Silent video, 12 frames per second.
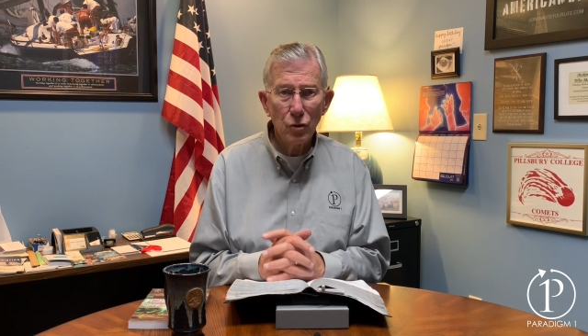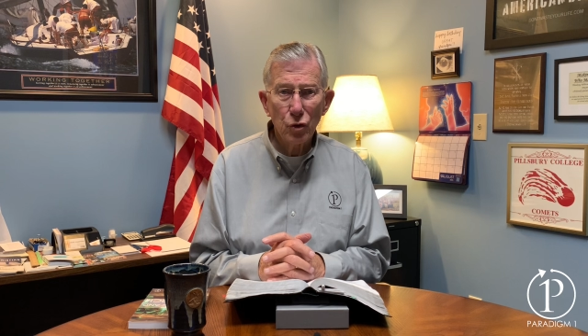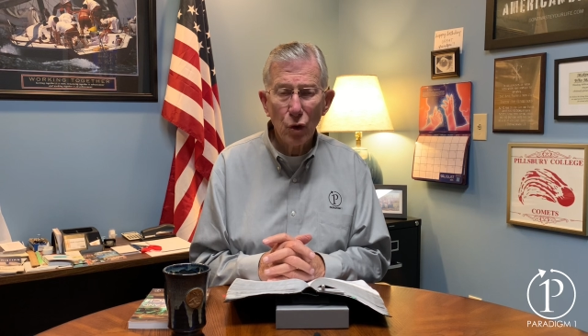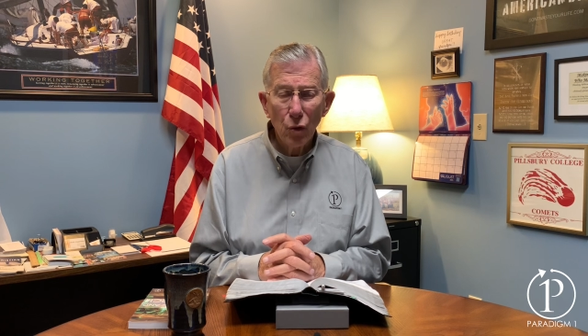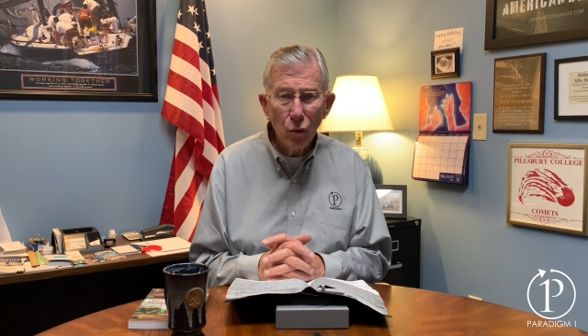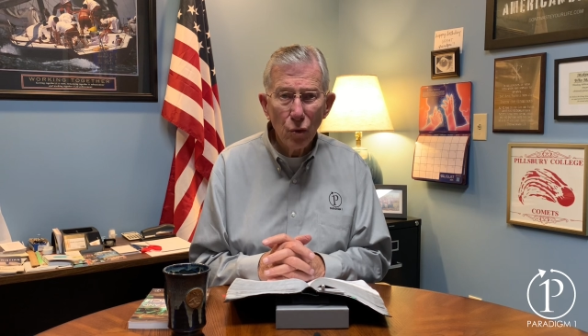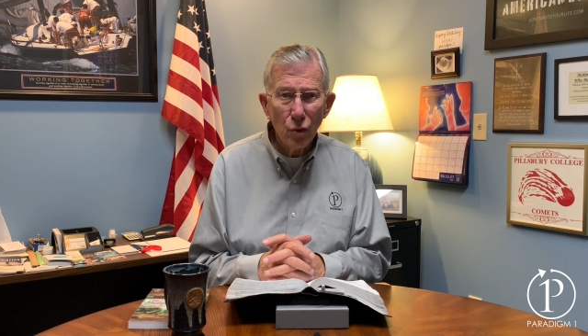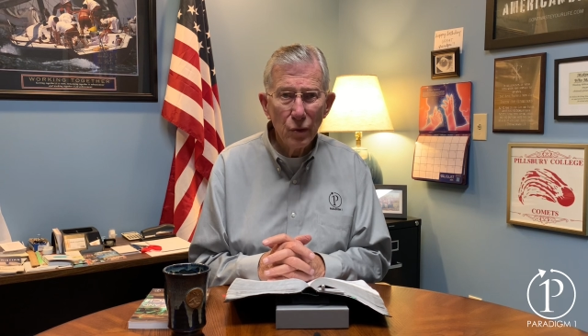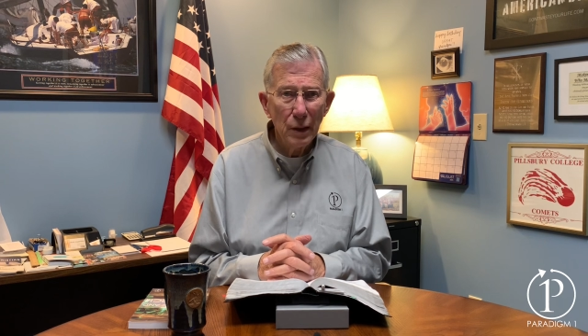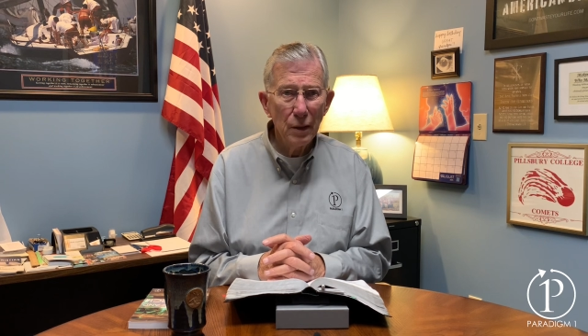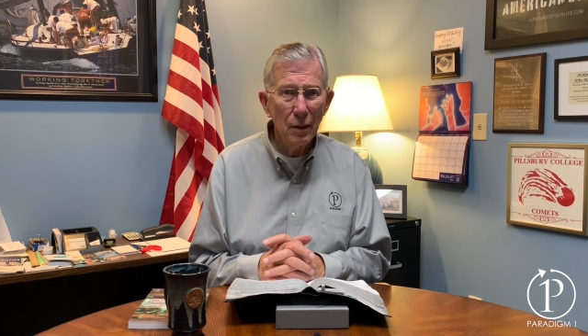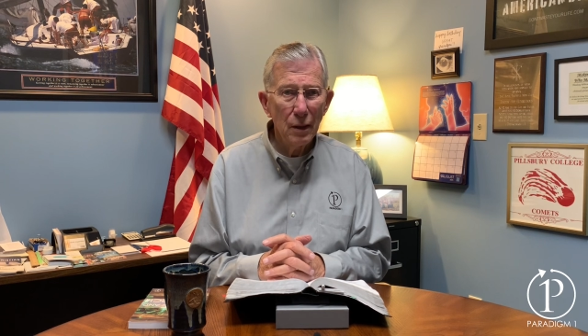school
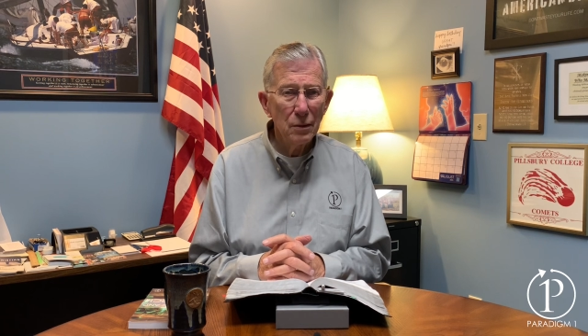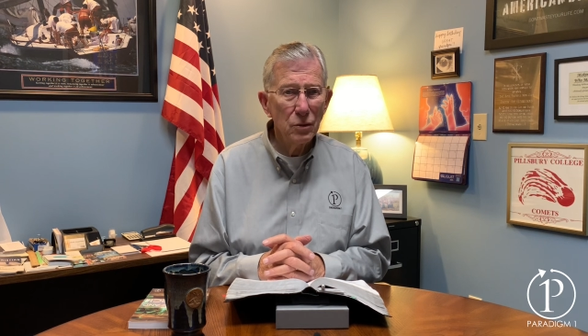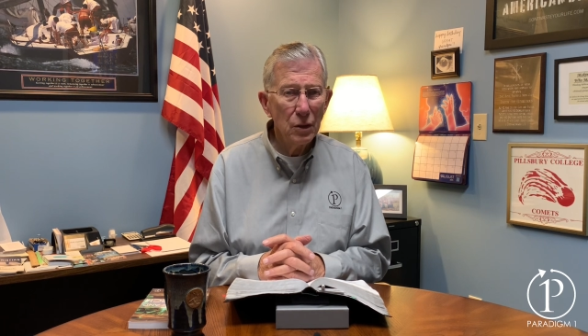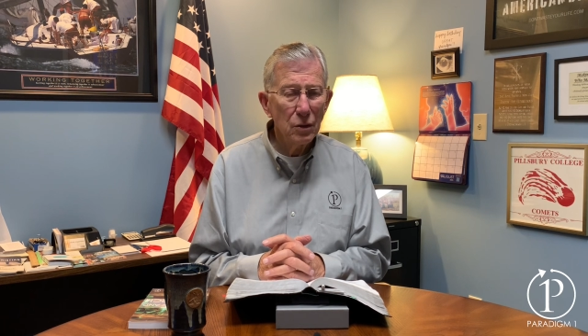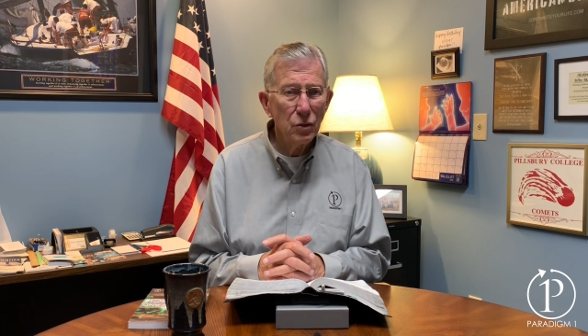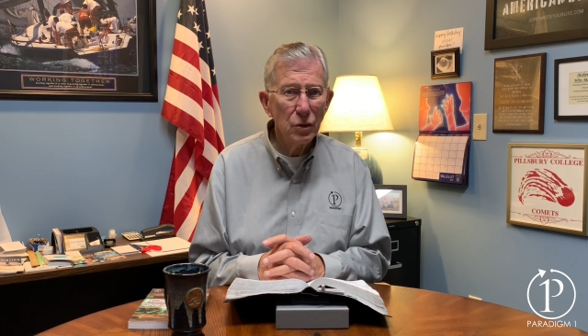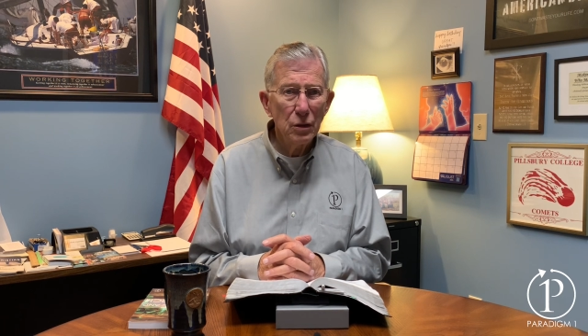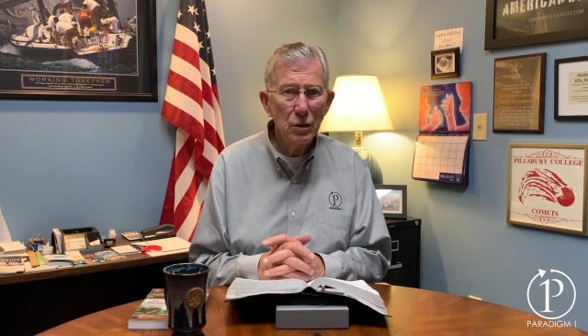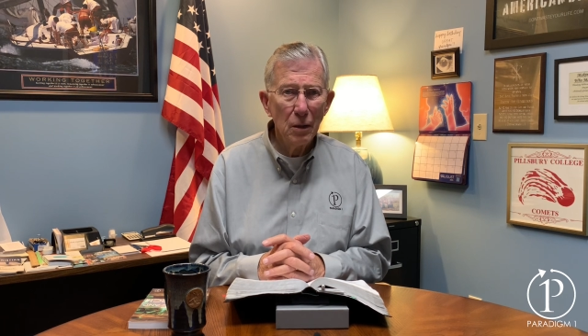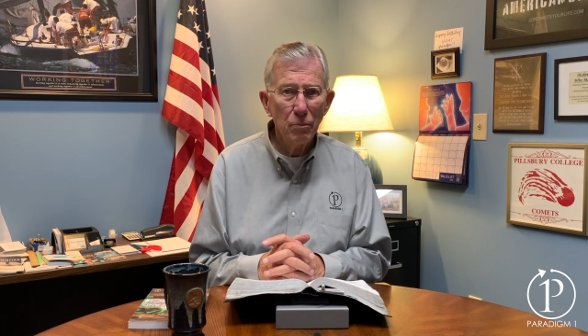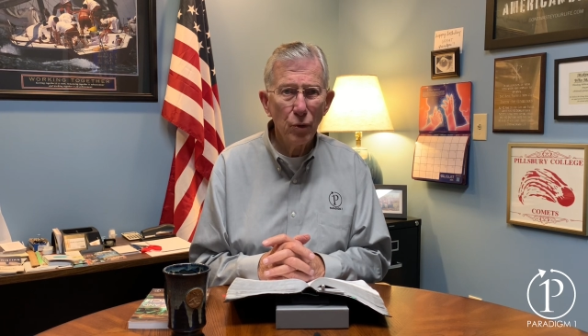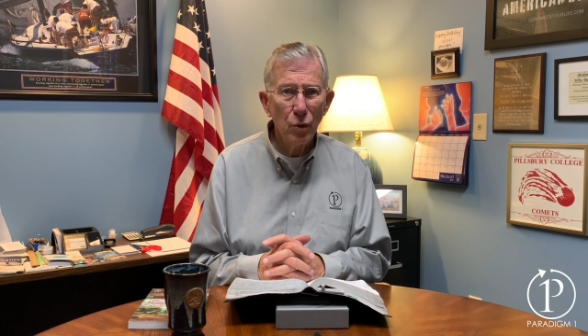there at Tennessee
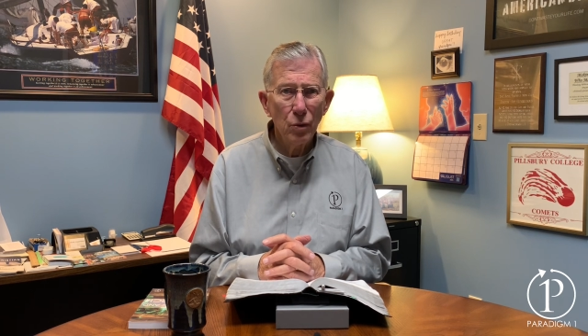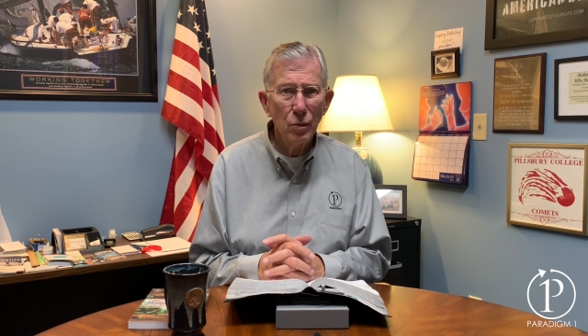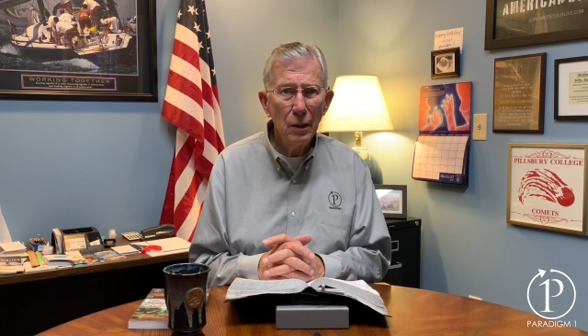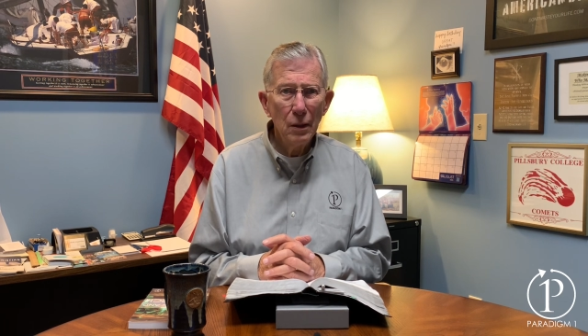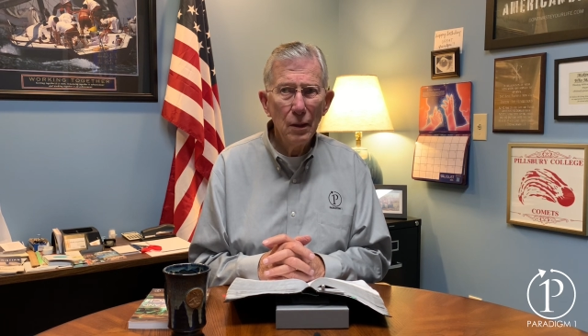Temple.